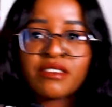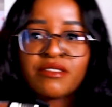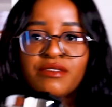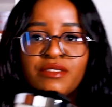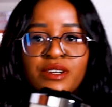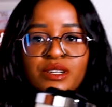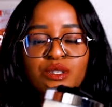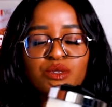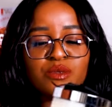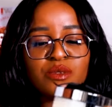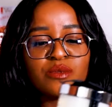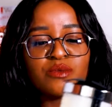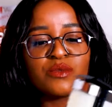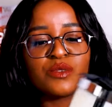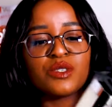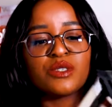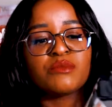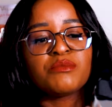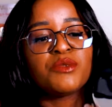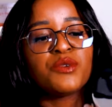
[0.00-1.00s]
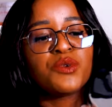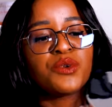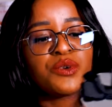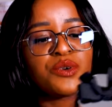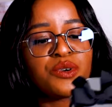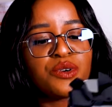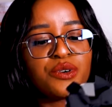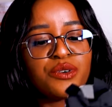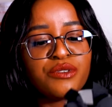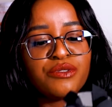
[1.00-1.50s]
the first one was
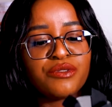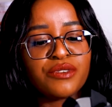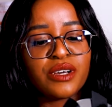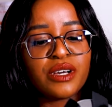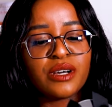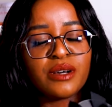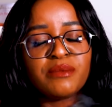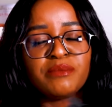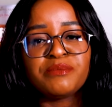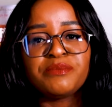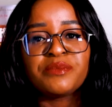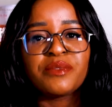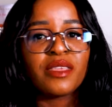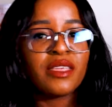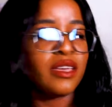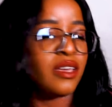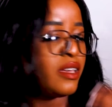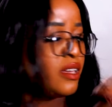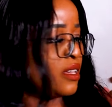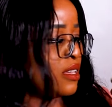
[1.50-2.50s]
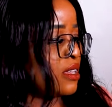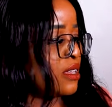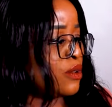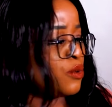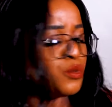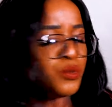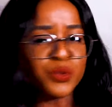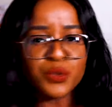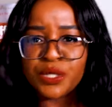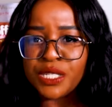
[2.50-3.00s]
more of
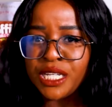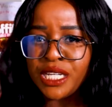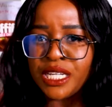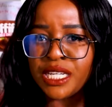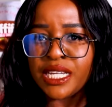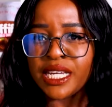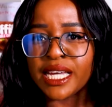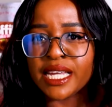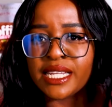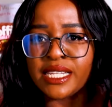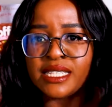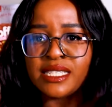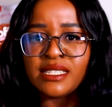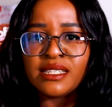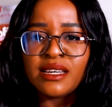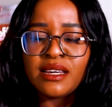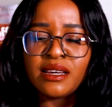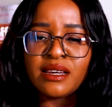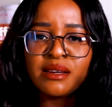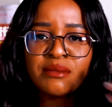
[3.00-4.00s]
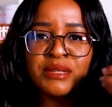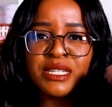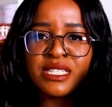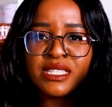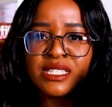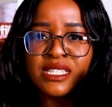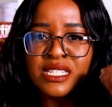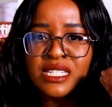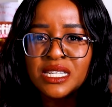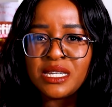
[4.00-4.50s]
woody and, I
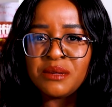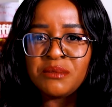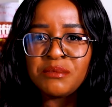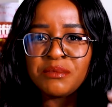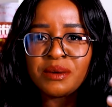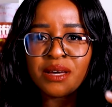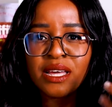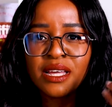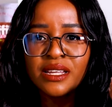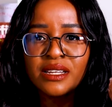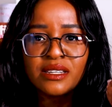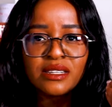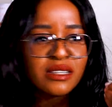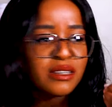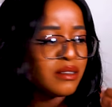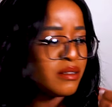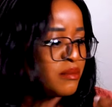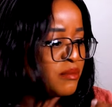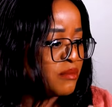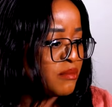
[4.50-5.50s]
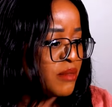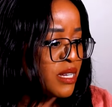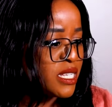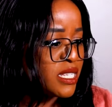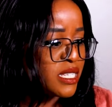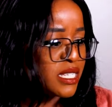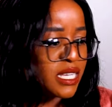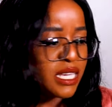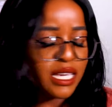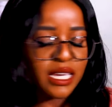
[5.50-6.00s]
mean, deep and
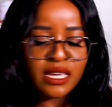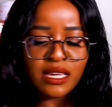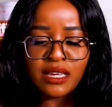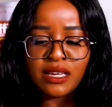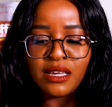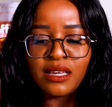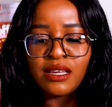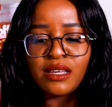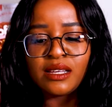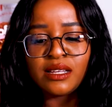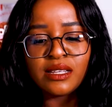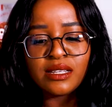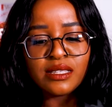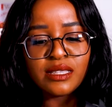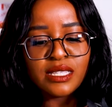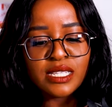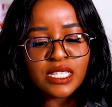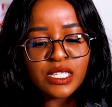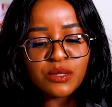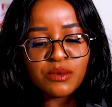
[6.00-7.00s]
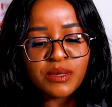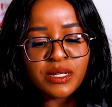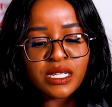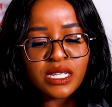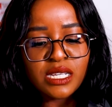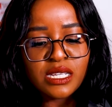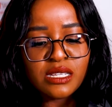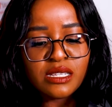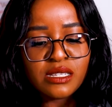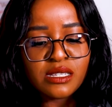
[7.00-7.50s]
musky. This
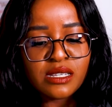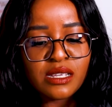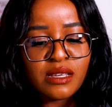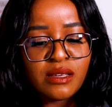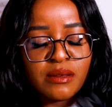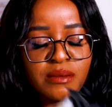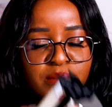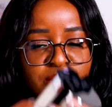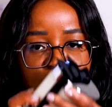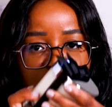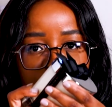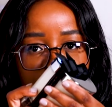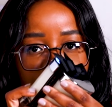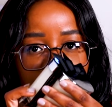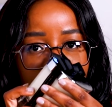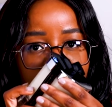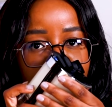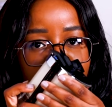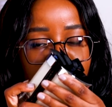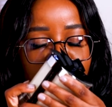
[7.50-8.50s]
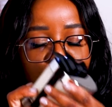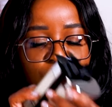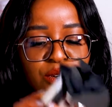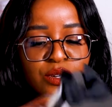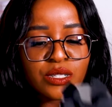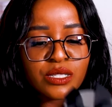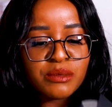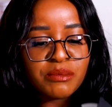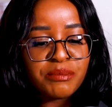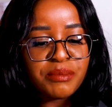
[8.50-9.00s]
one is
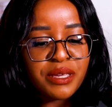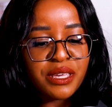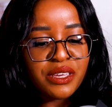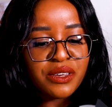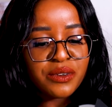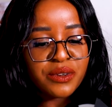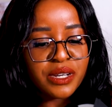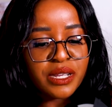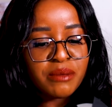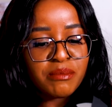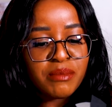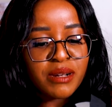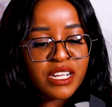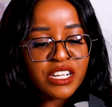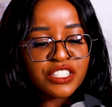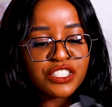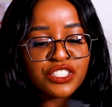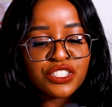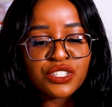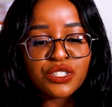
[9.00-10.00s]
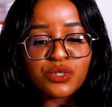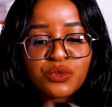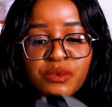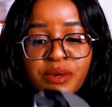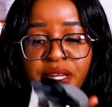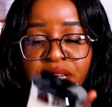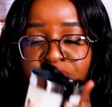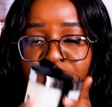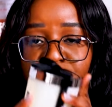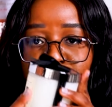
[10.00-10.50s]
called Peony Blush
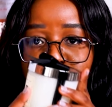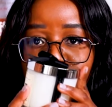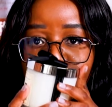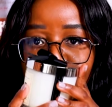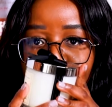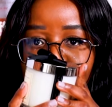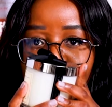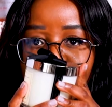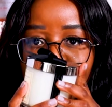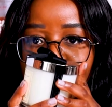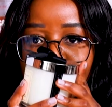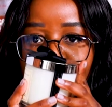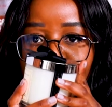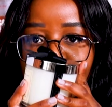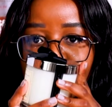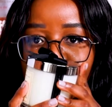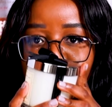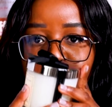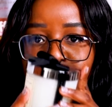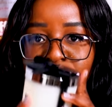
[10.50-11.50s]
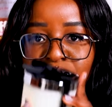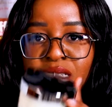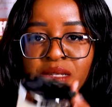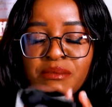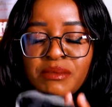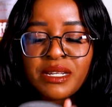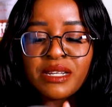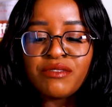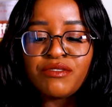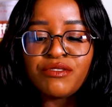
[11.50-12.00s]
Suede. It's a
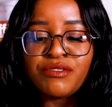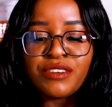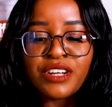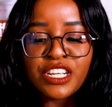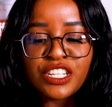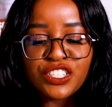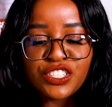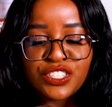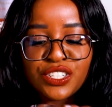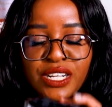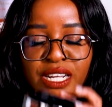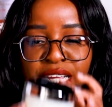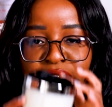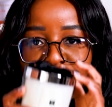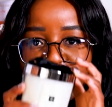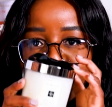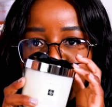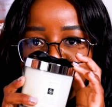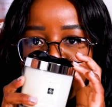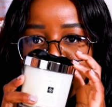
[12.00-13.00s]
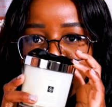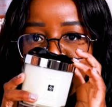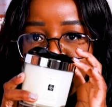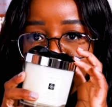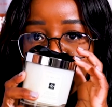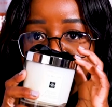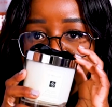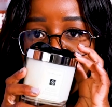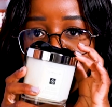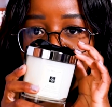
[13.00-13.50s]
bit fresh, light, but
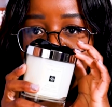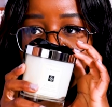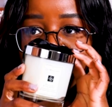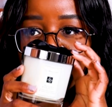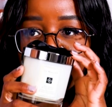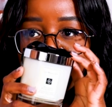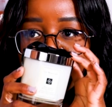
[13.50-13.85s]
sweet.